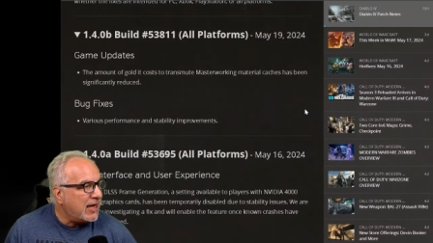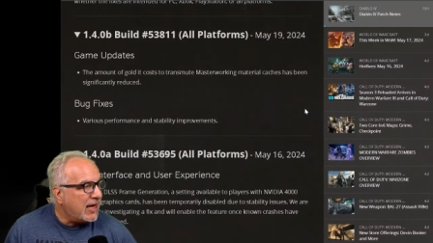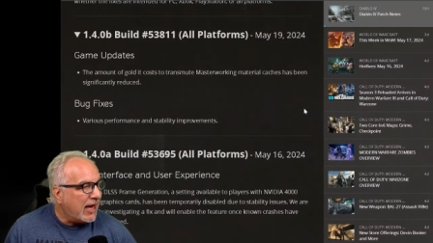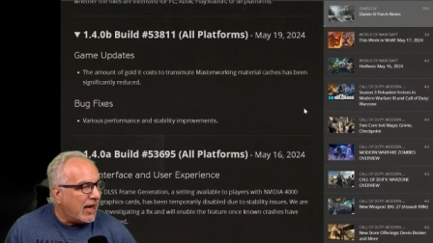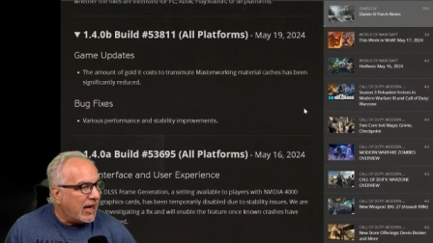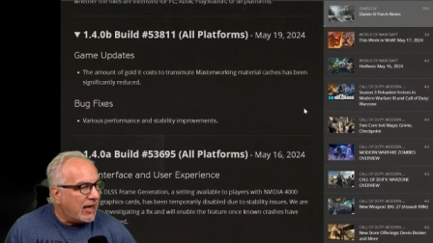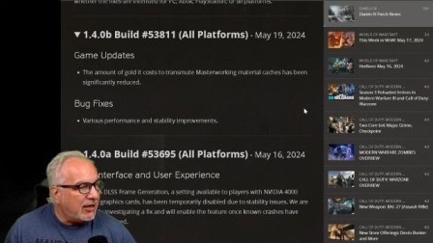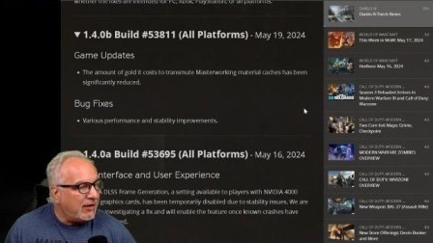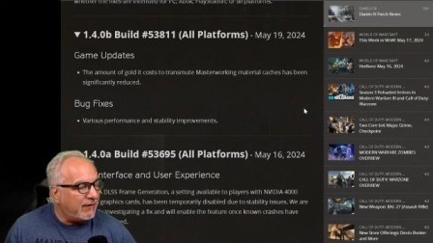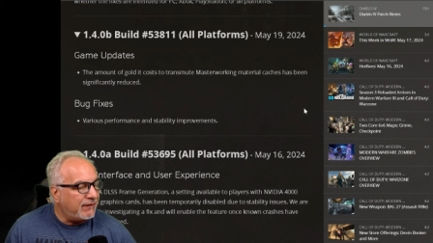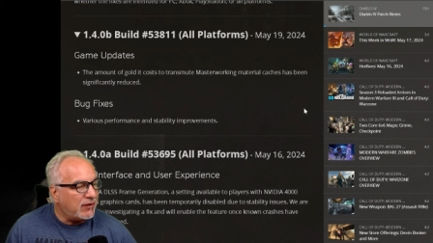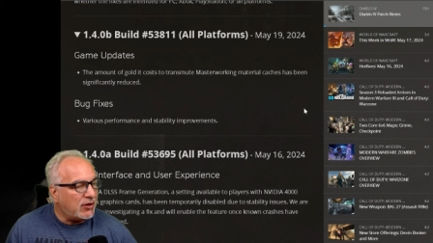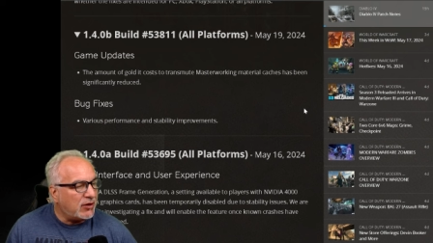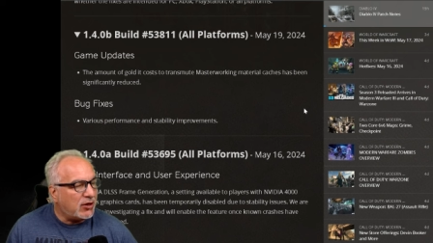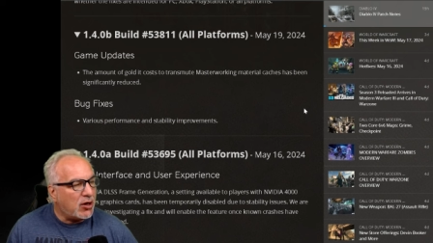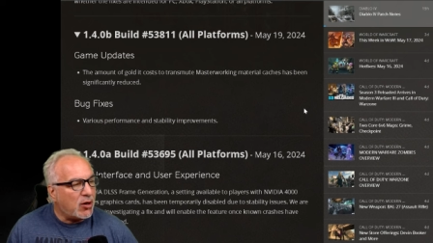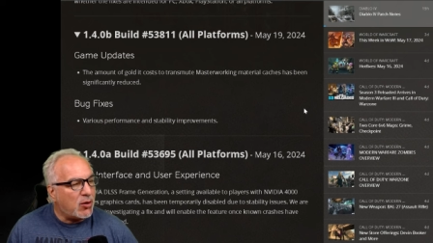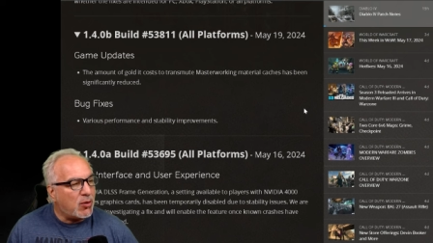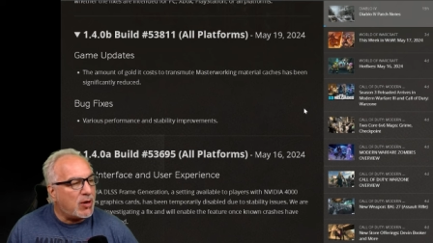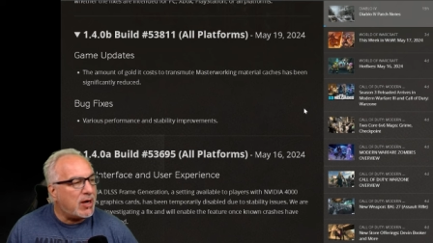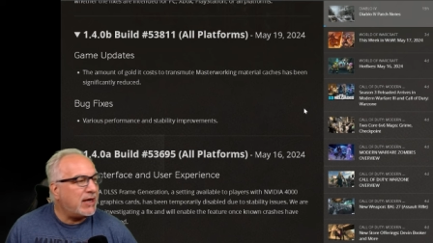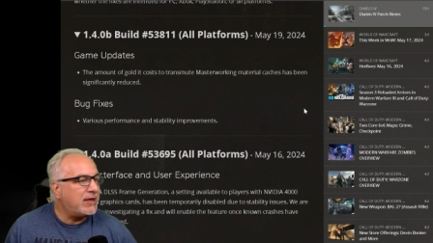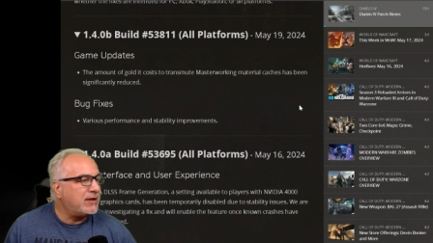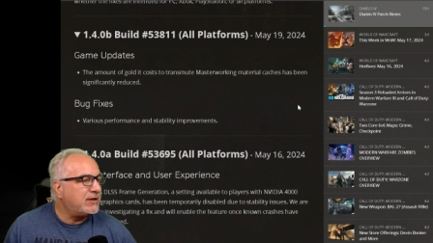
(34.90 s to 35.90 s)
And if you
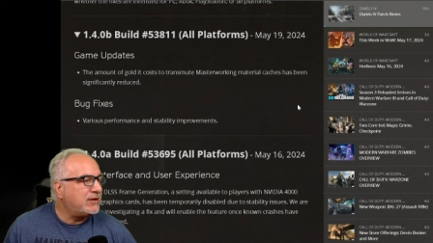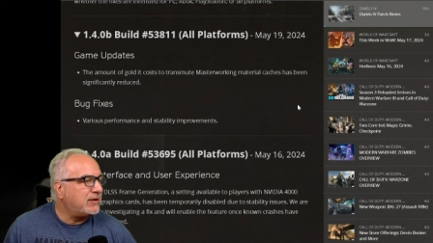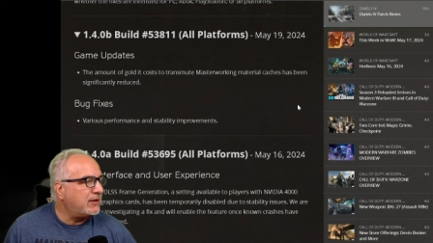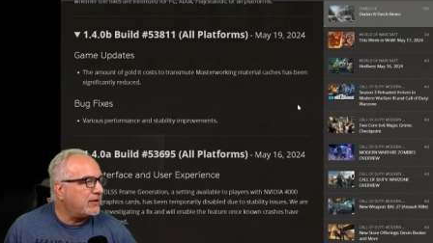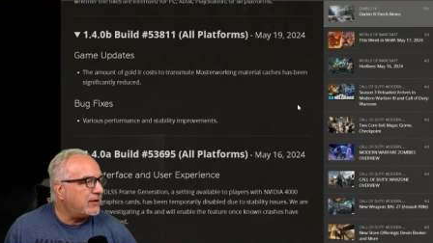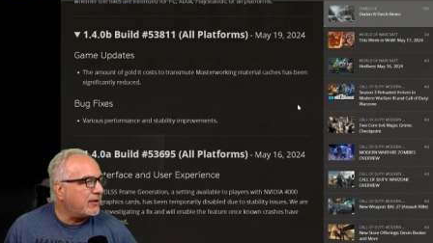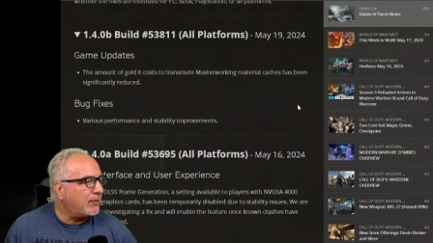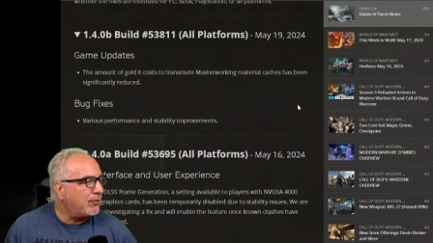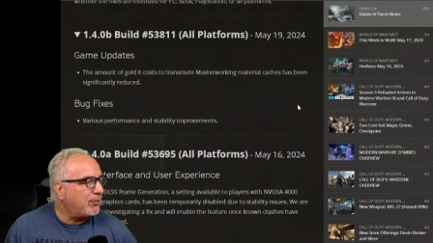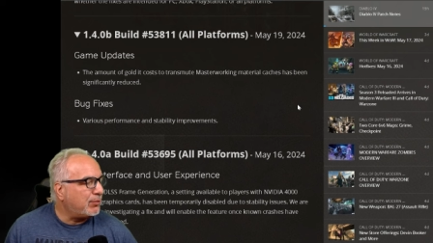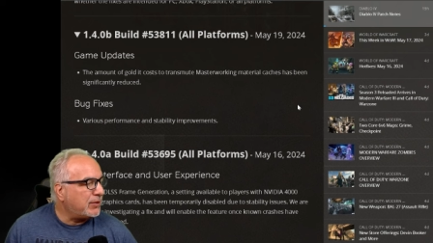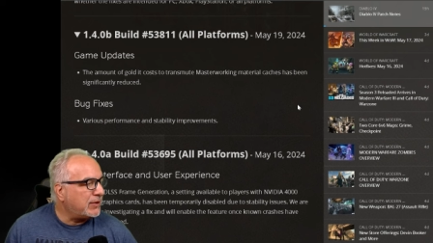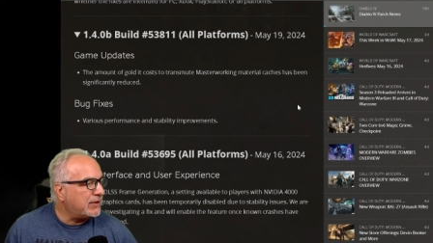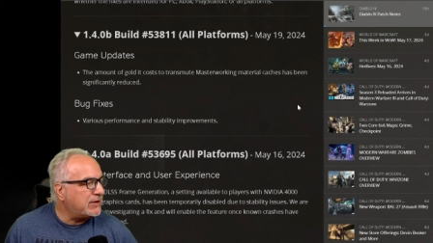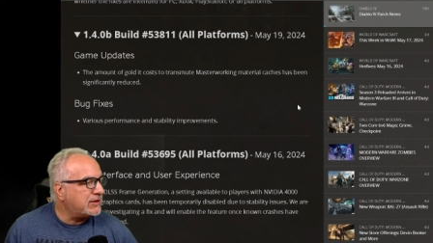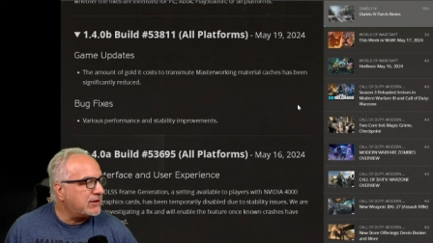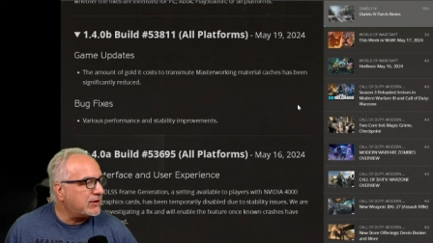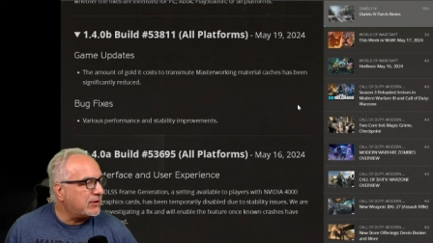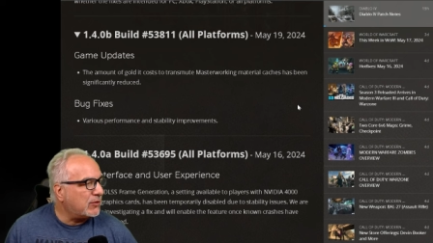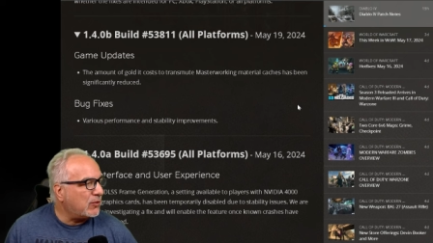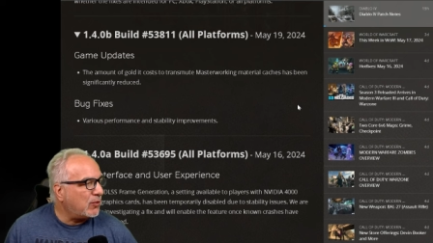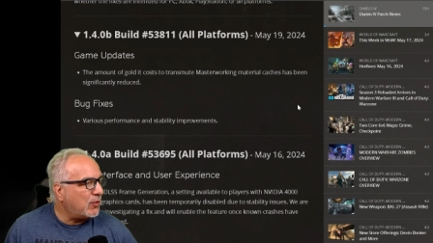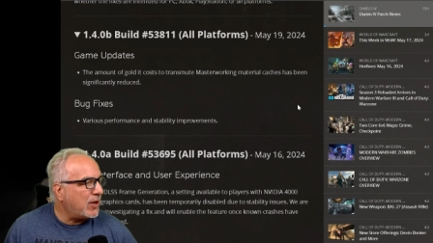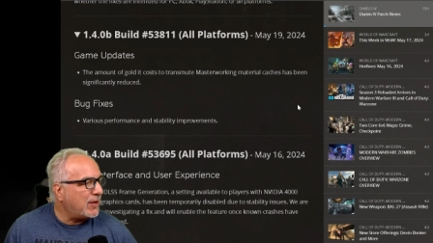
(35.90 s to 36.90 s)
go on to the
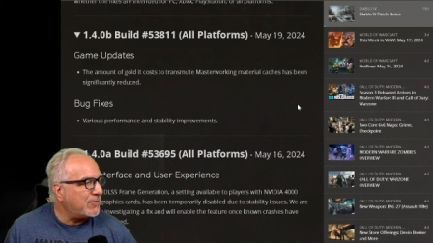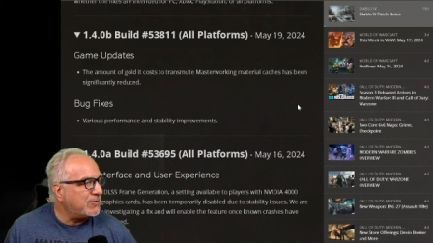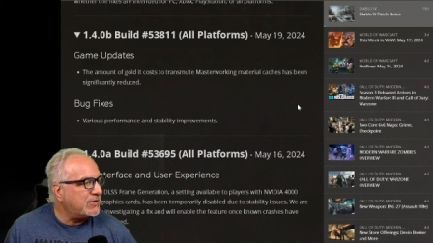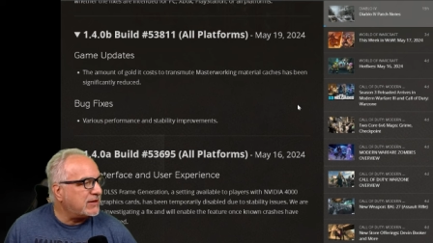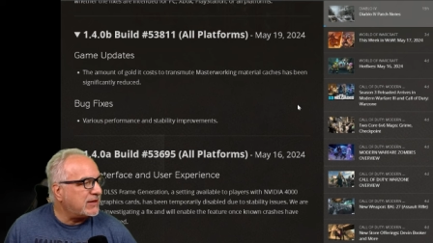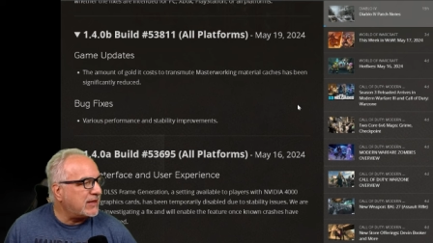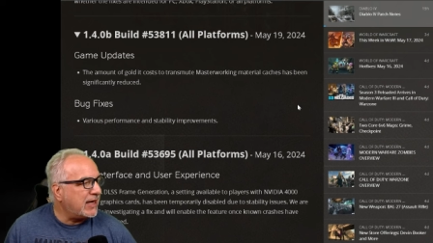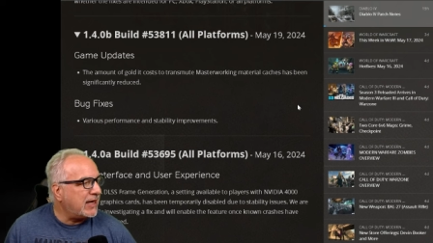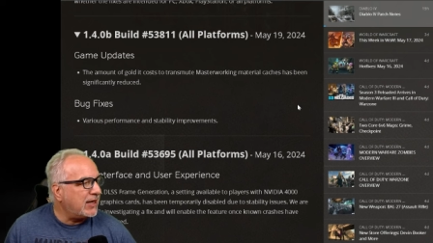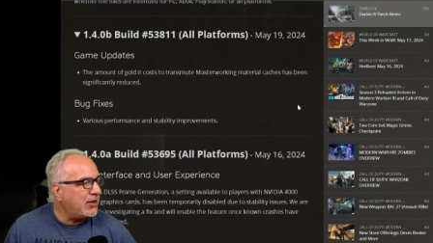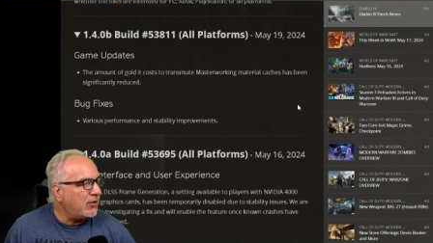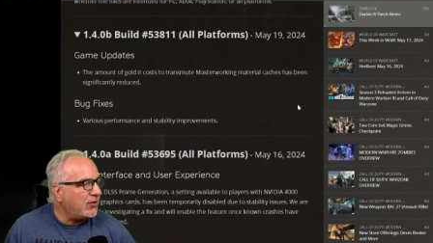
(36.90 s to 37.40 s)
Blizzard website,